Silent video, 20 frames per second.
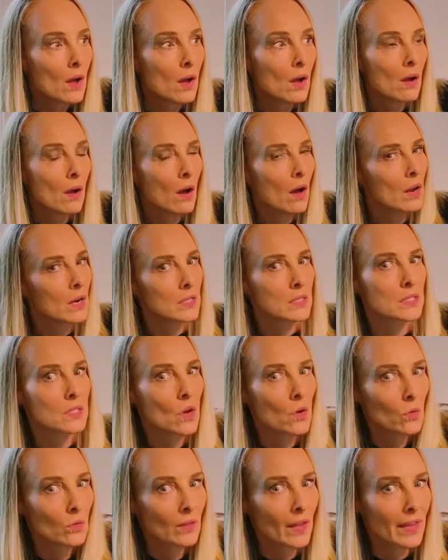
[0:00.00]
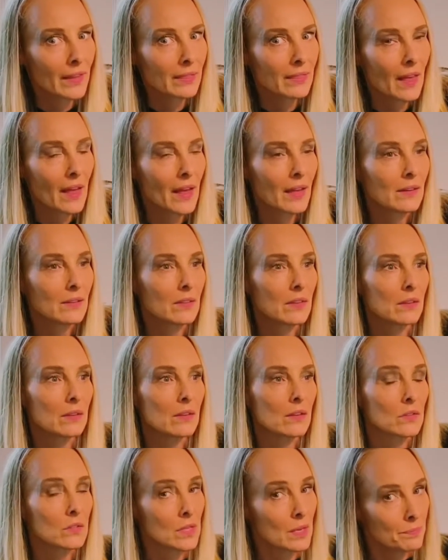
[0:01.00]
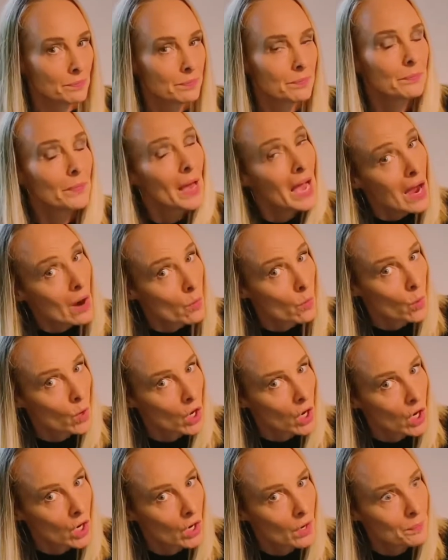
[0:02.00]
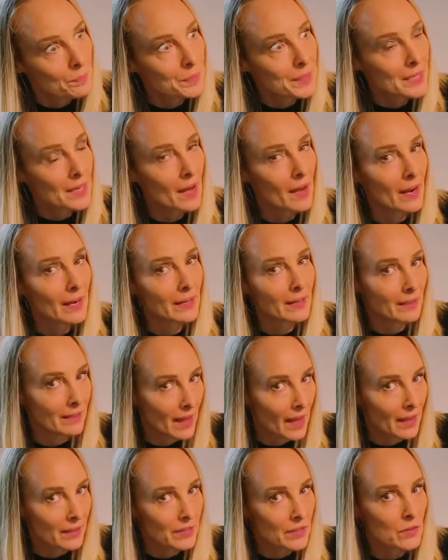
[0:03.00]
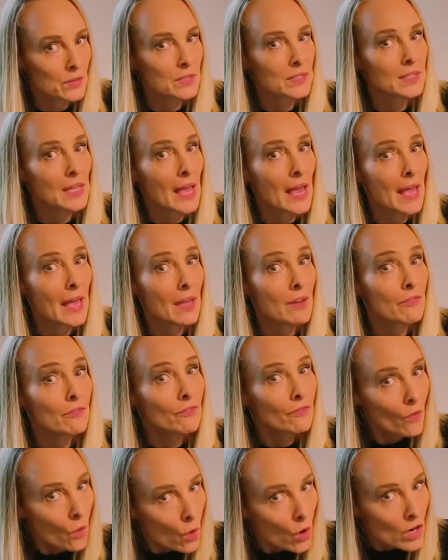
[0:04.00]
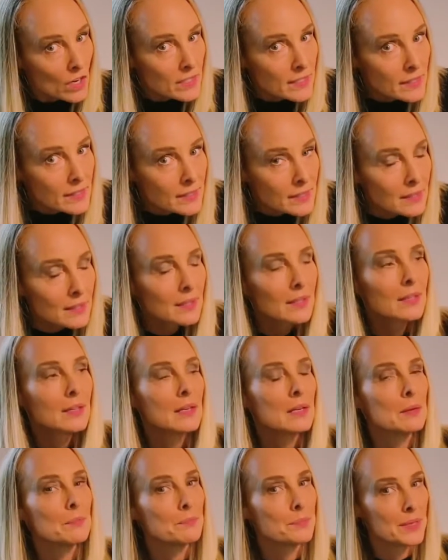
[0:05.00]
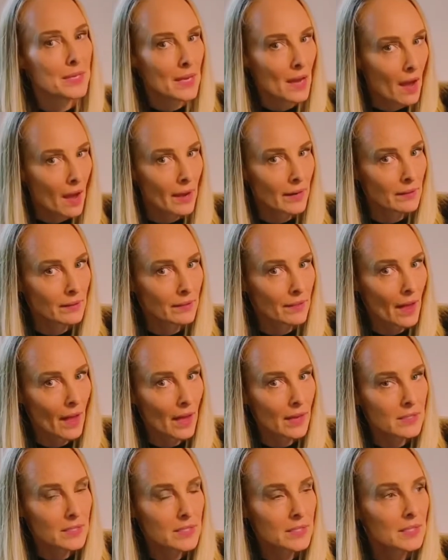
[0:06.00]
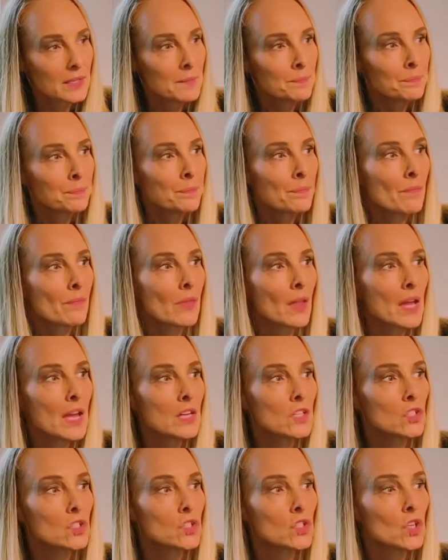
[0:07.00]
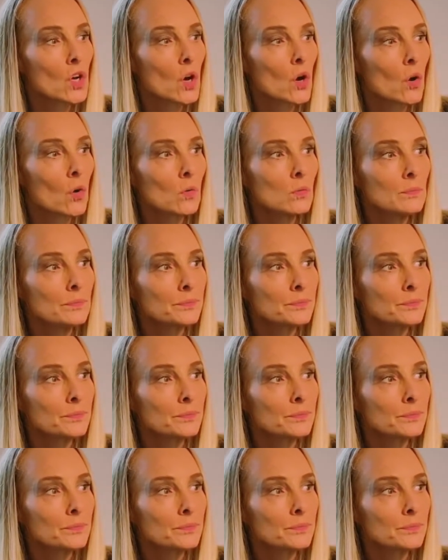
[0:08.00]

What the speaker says: on its own like that? There's a power behind that. There is a force behind that. And so